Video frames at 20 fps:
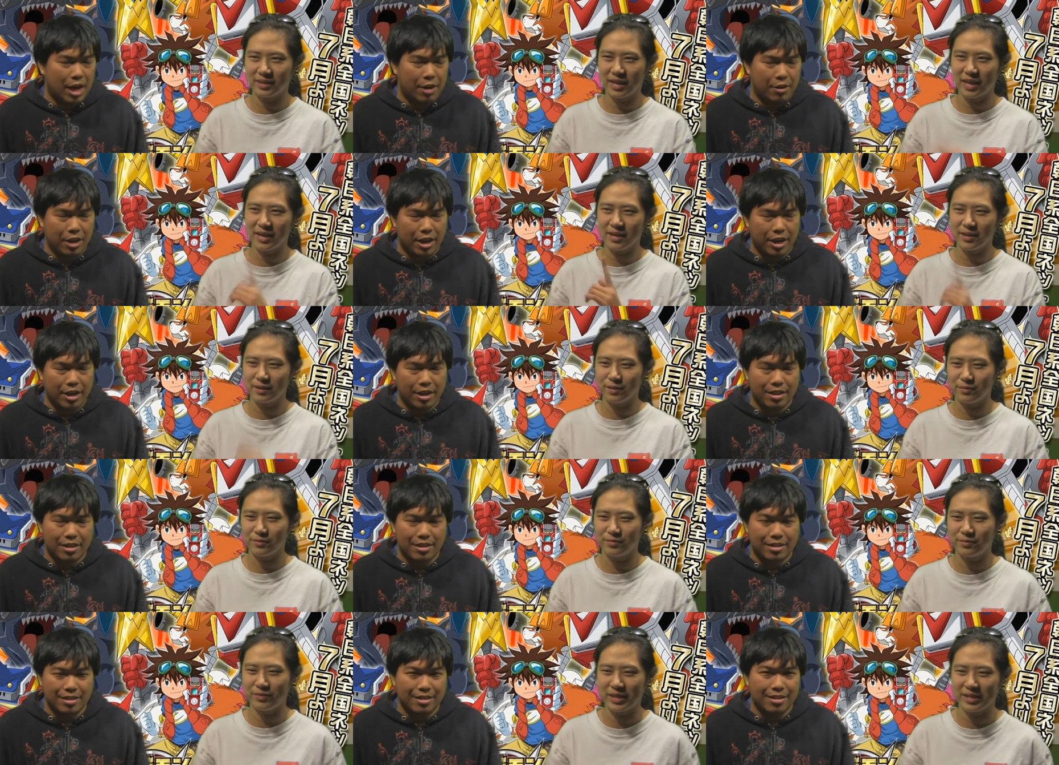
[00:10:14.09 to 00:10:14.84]
Speaker 1: kind
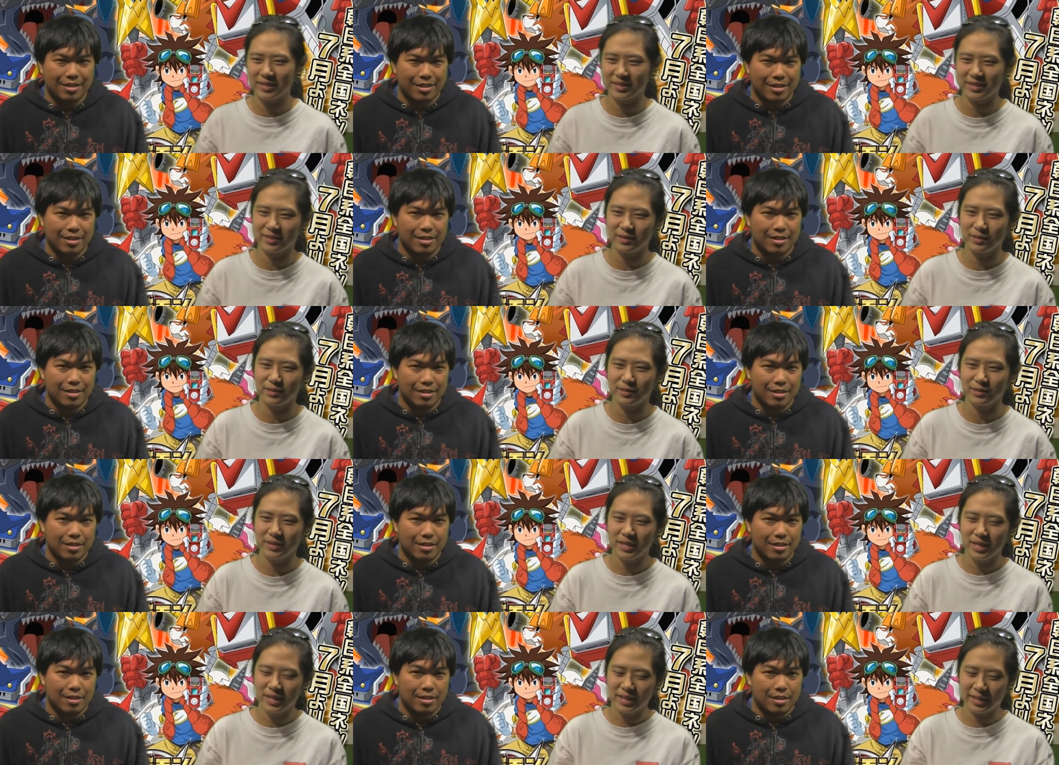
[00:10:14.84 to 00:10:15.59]
of into the
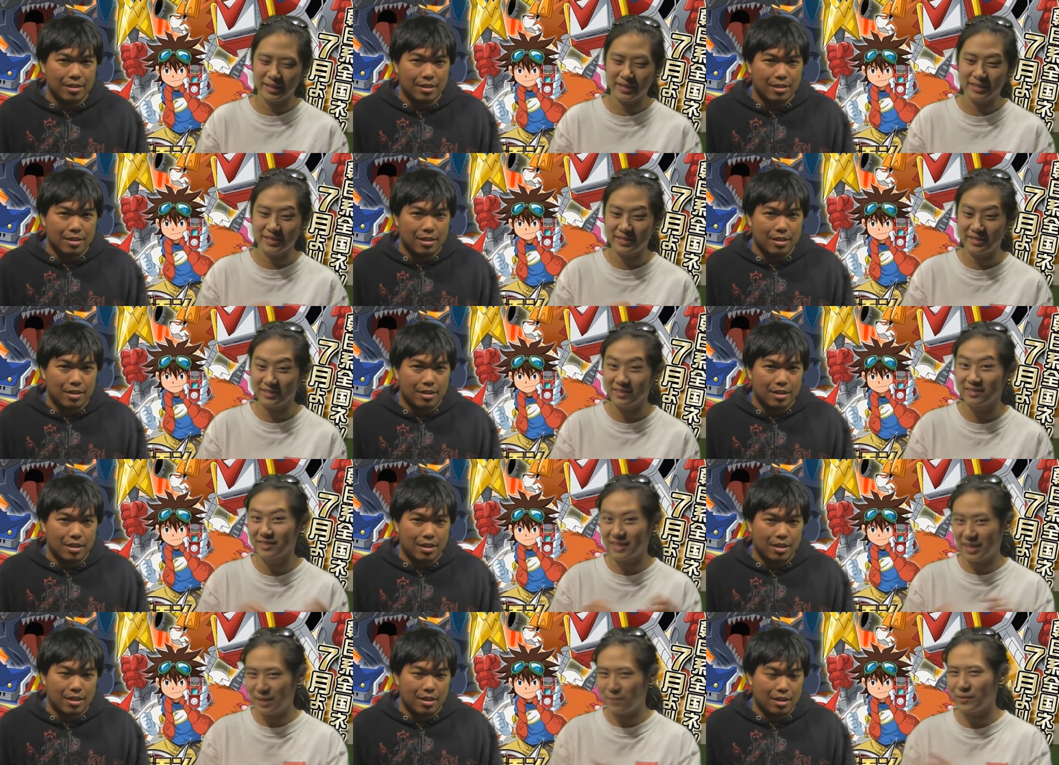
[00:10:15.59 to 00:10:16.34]
whole, like still
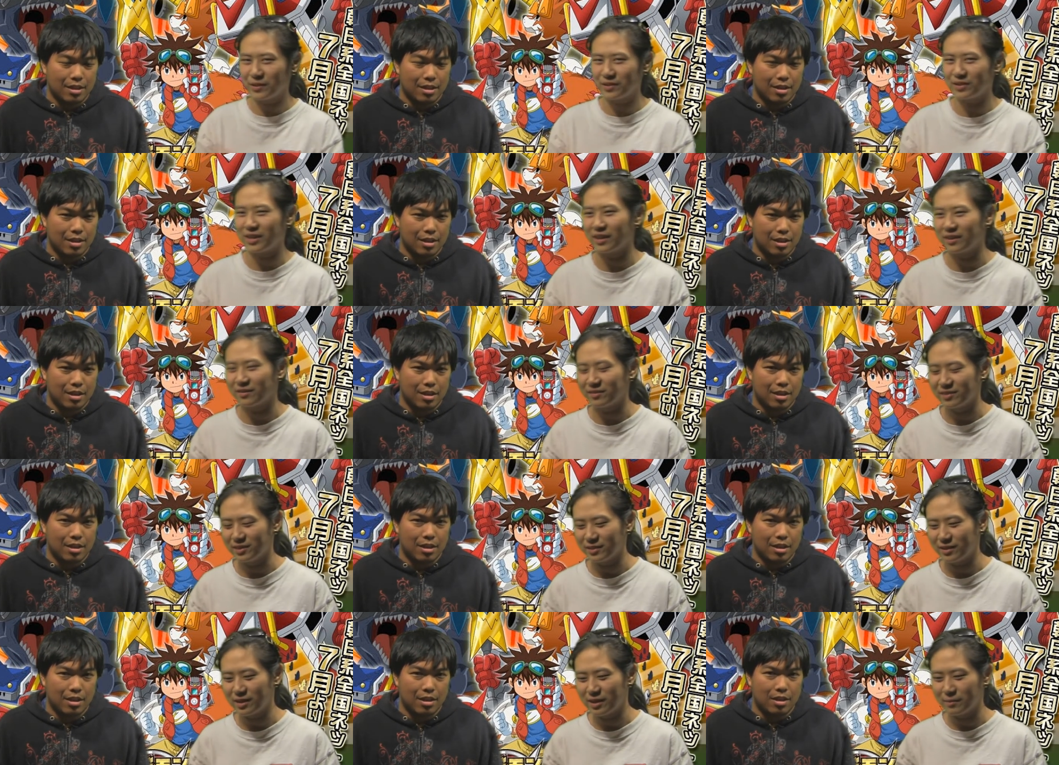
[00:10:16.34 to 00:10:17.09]
keeping track of
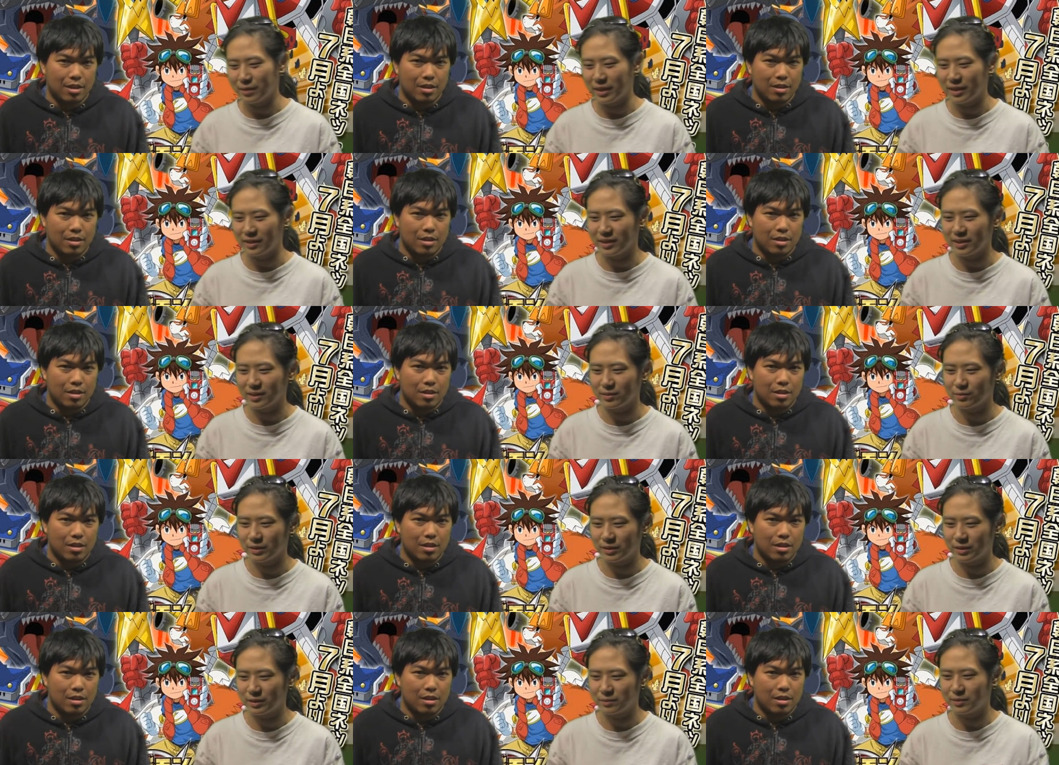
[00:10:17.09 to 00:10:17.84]
Toonami at least
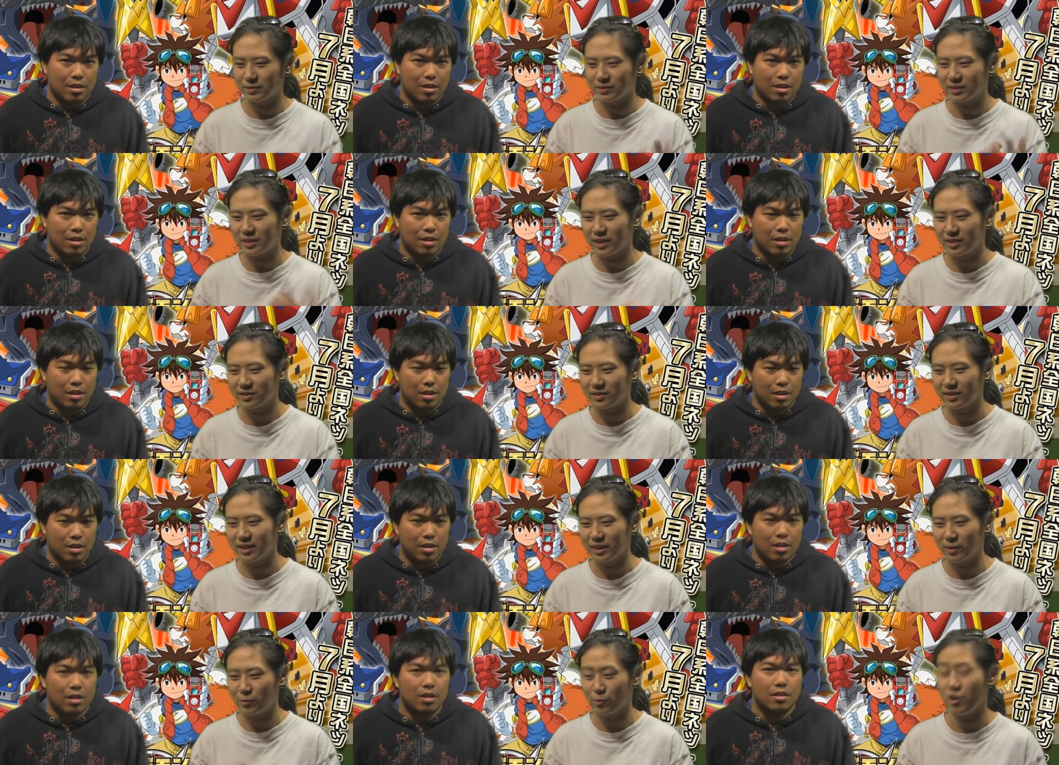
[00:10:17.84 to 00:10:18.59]
in terms of
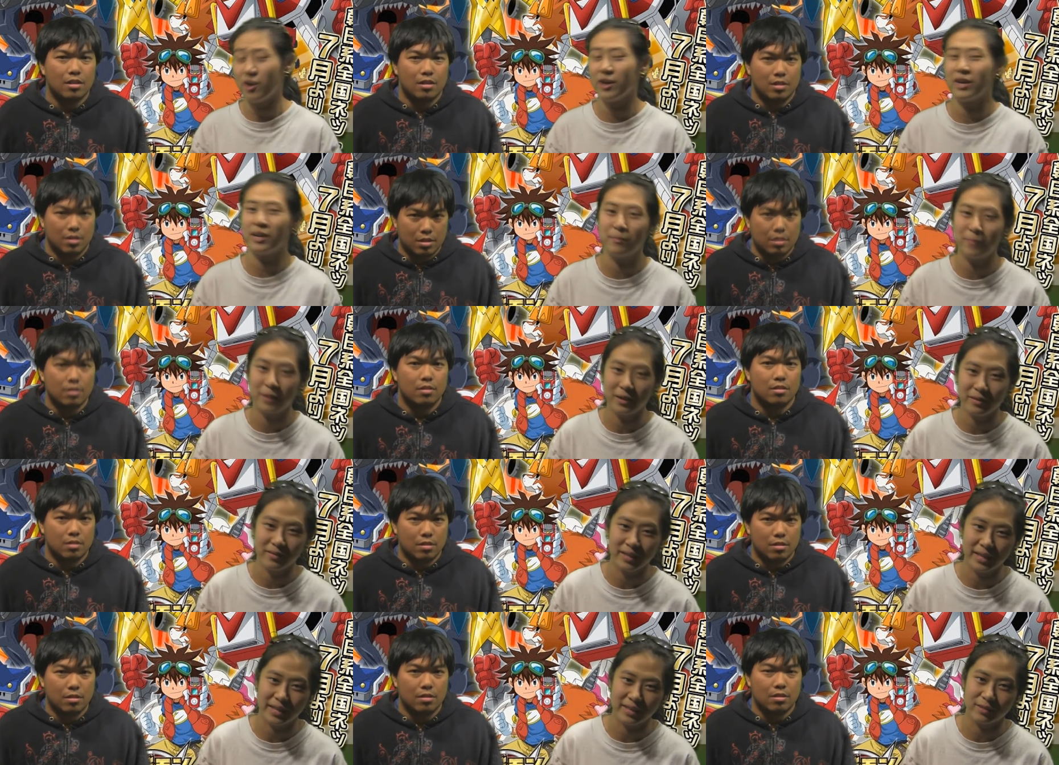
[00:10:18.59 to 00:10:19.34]
scheduling and whining
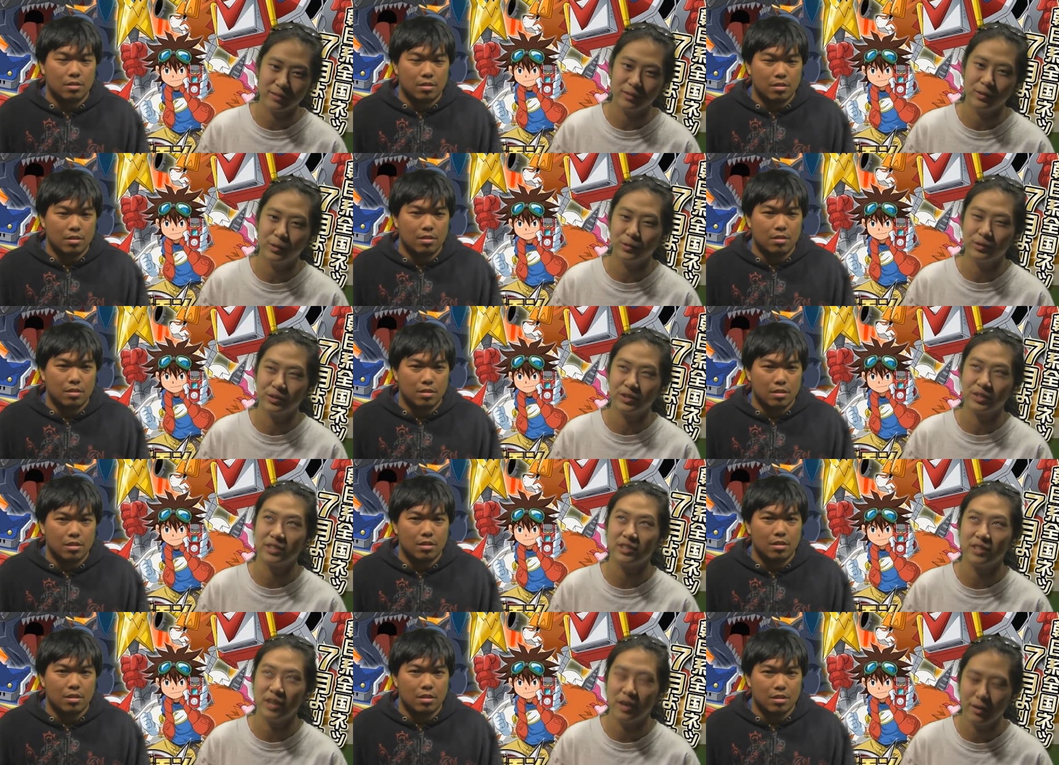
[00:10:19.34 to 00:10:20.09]
about like older
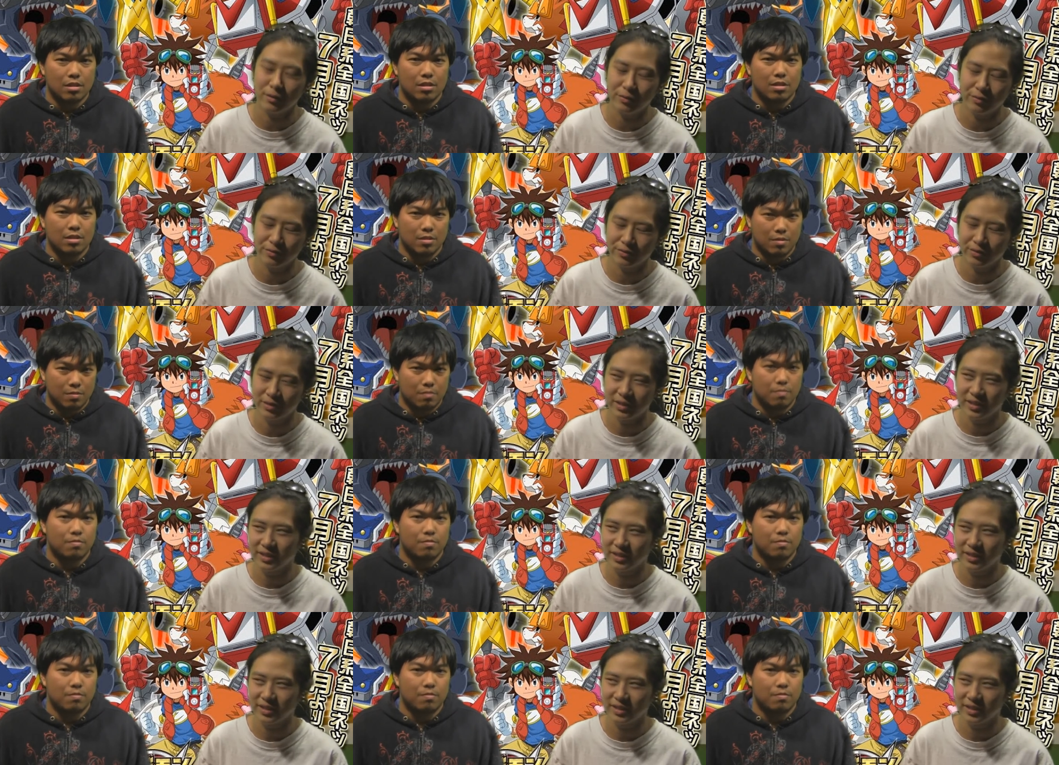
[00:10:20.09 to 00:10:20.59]
stuff